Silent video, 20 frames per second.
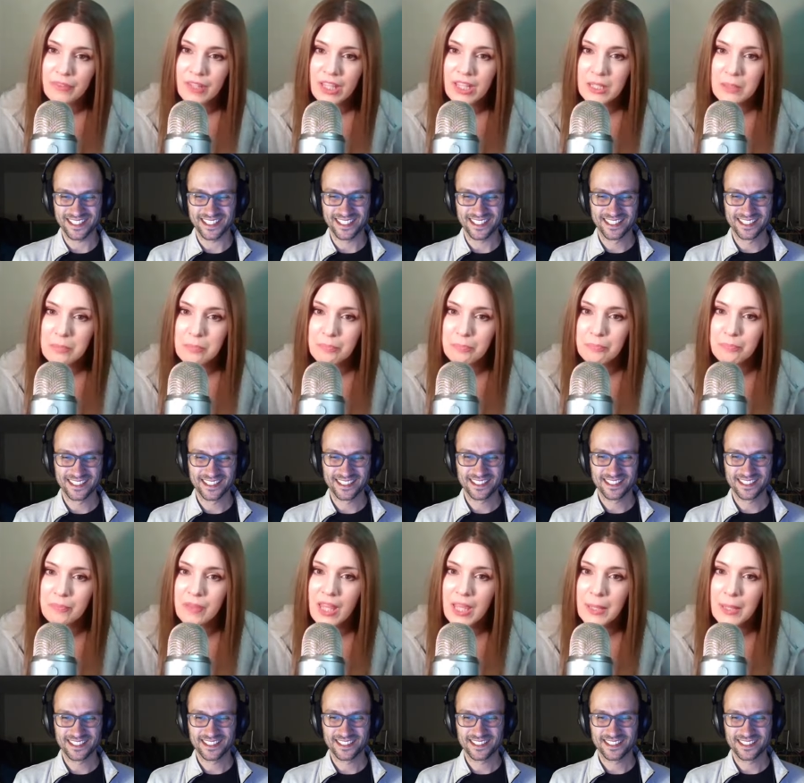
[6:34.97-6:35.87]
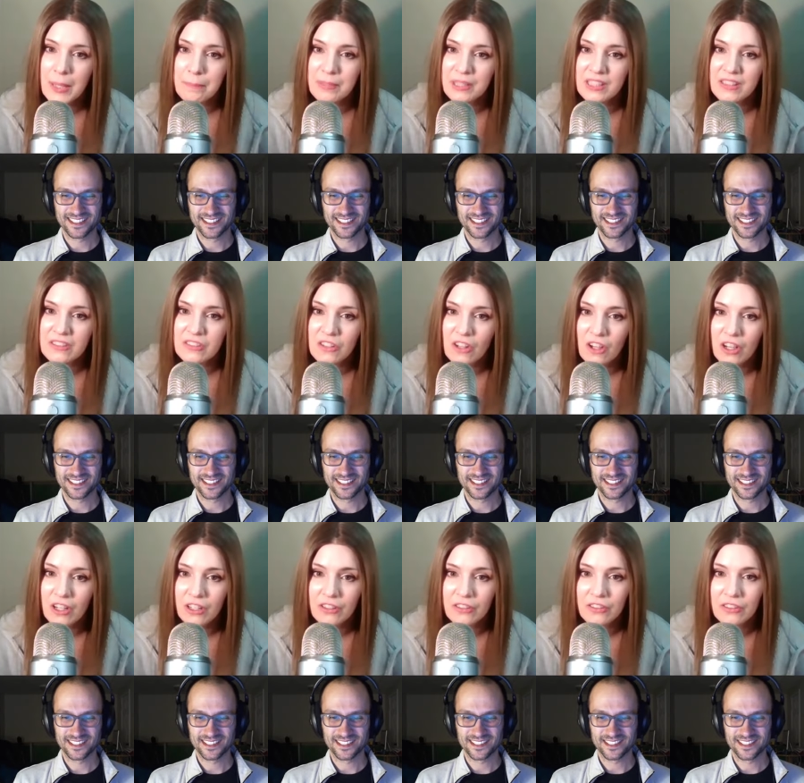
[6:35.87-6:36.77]
Speaker 1: What's that? Like
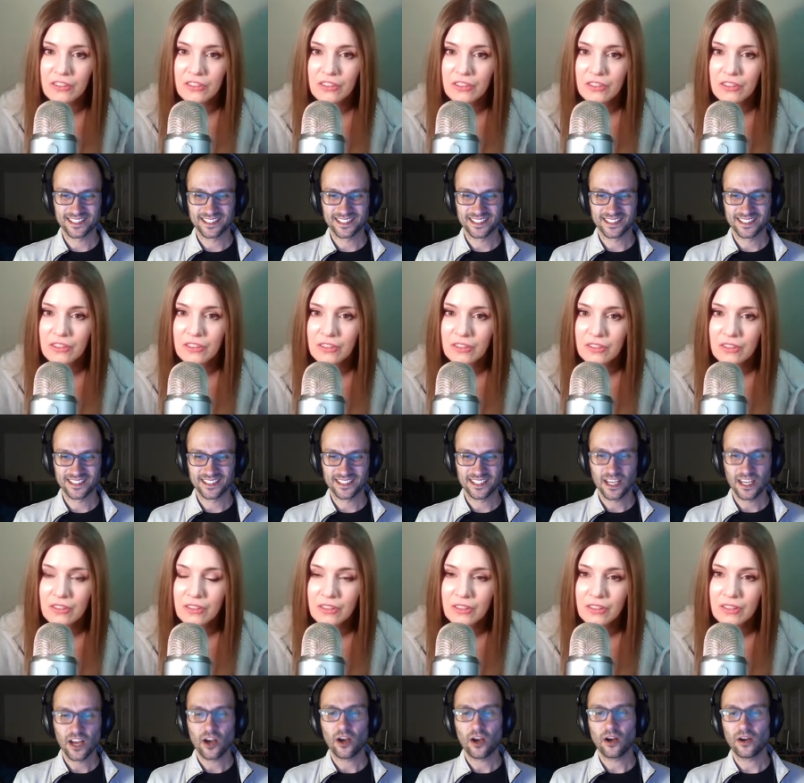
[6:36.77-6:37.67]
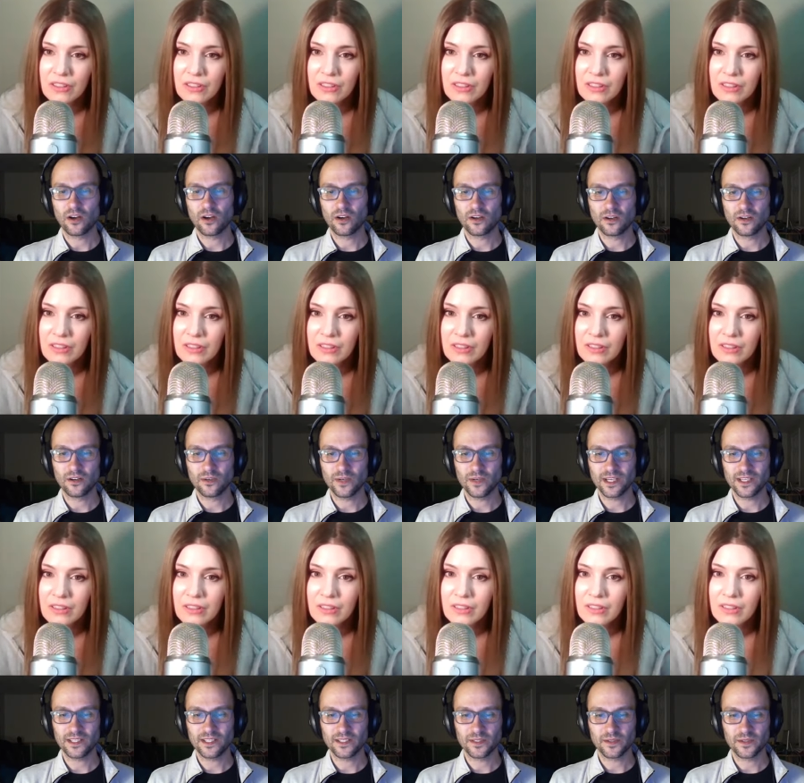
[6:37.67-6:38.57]
beanstalks.
Speaker 2: Oh,
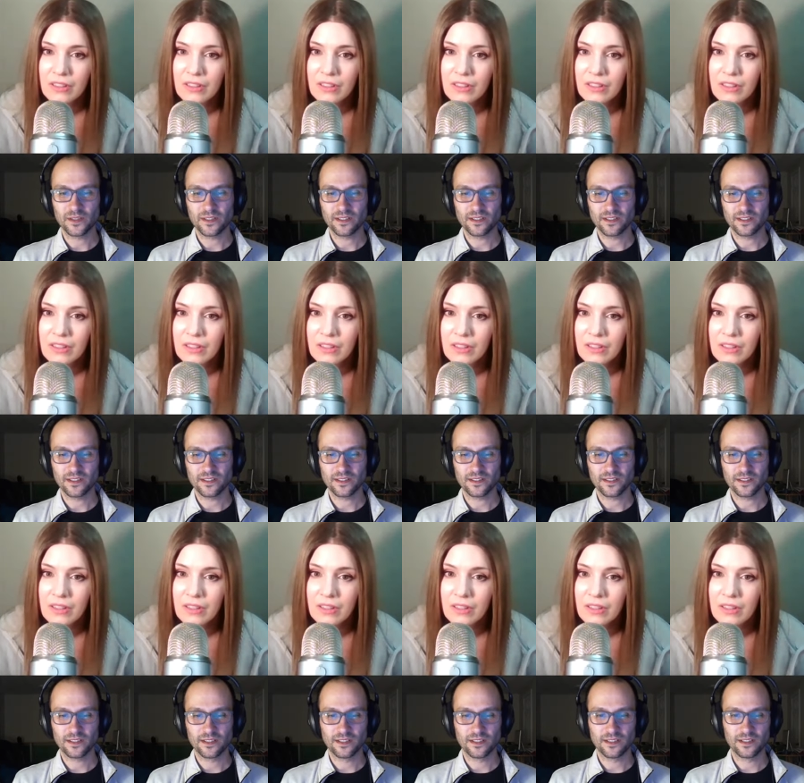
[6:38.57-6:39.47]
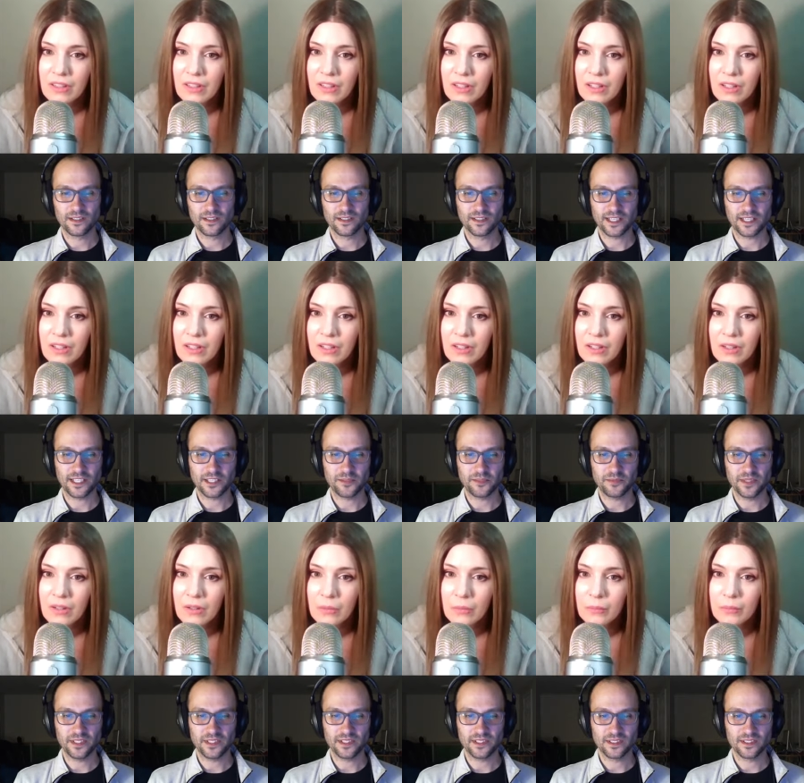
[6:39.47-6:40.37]
well, a lot of
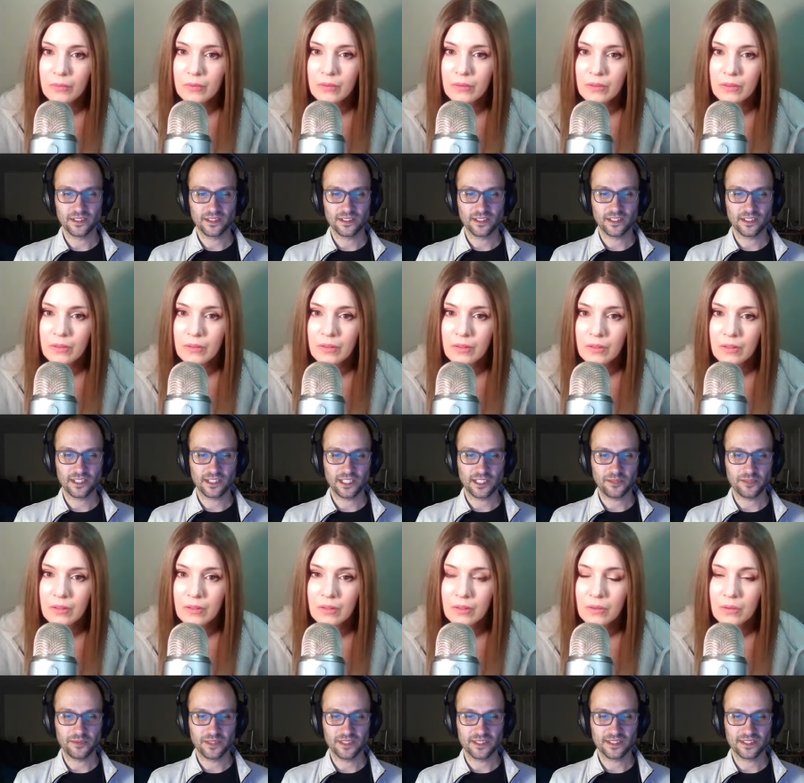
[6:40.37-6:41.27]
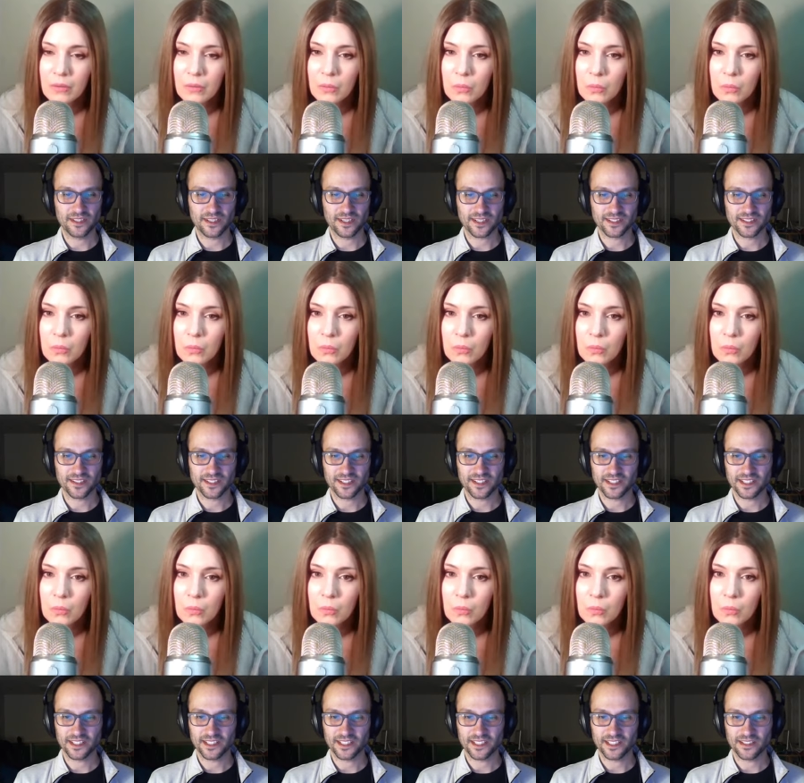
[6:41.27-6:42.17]
the bean a lot of the beanstalks
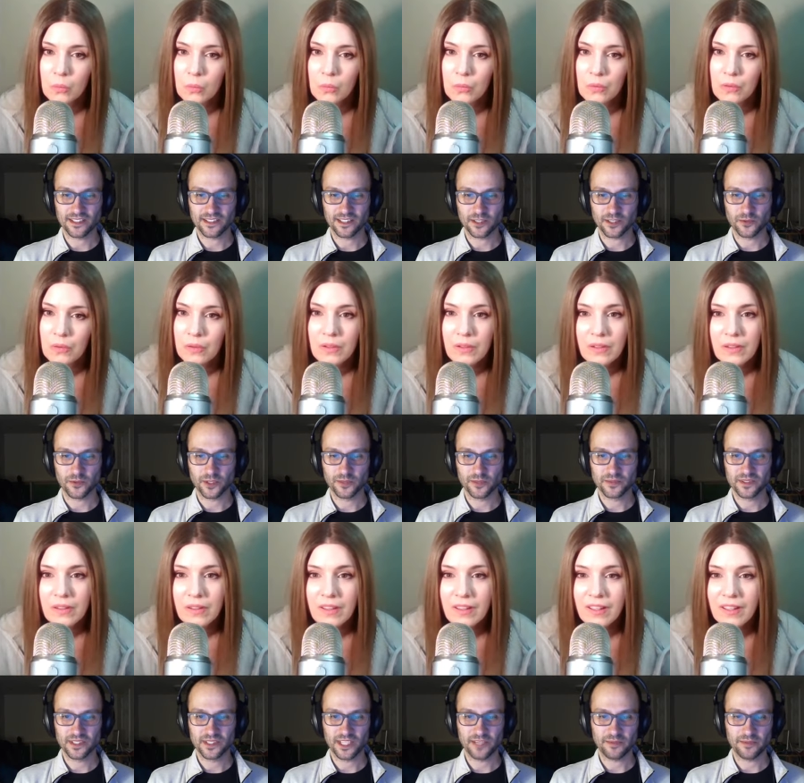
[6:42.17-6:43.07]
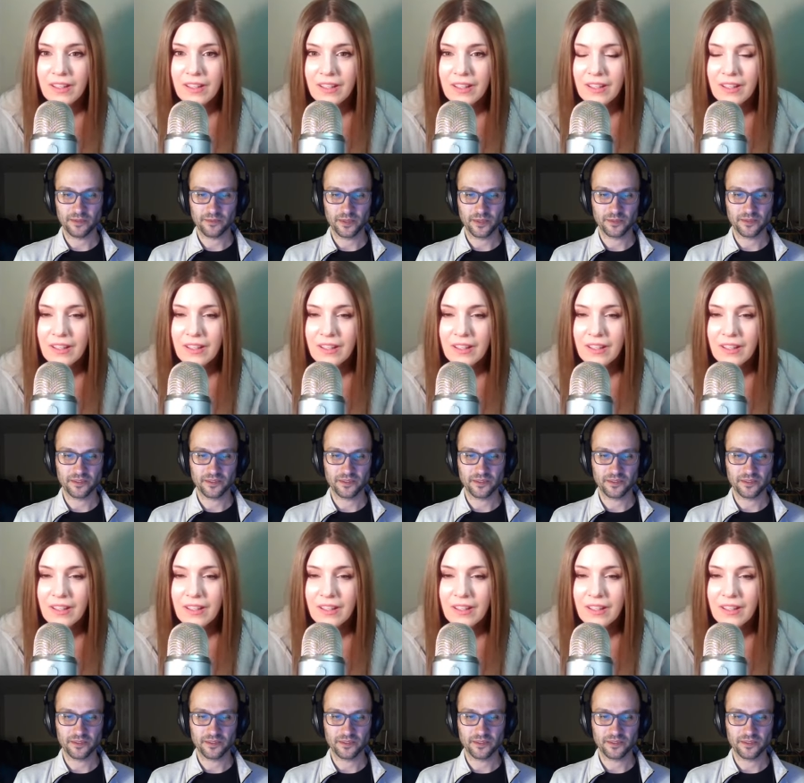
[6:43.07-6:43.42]
are uh, like warps, and I've been